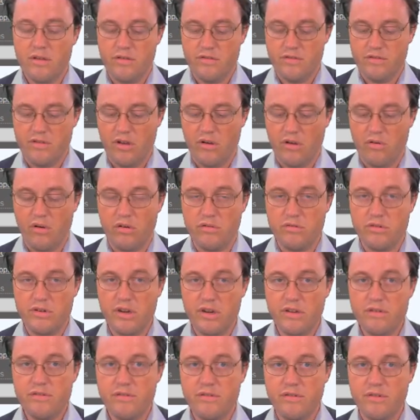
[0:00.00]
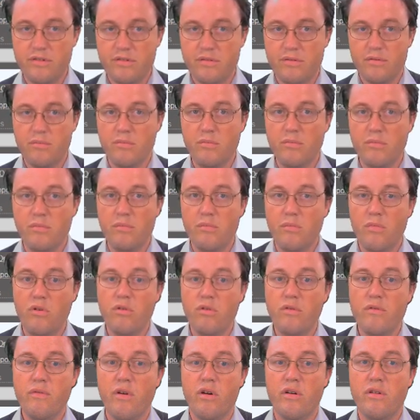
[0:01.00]
So I'll just
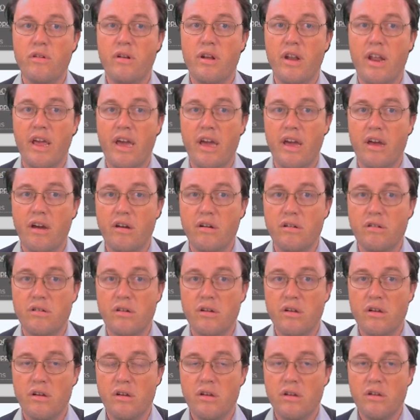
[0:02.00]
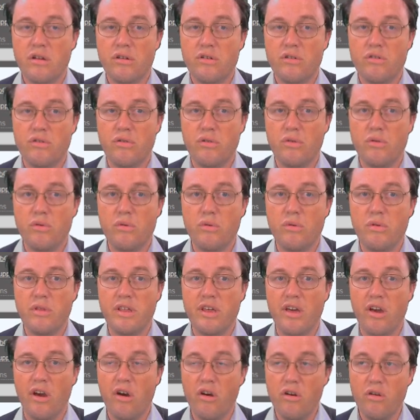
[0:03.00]
move on now to
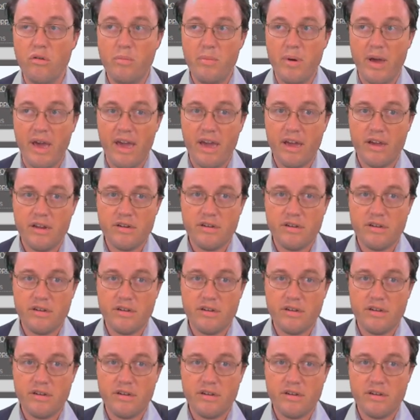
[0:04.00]
the OPAC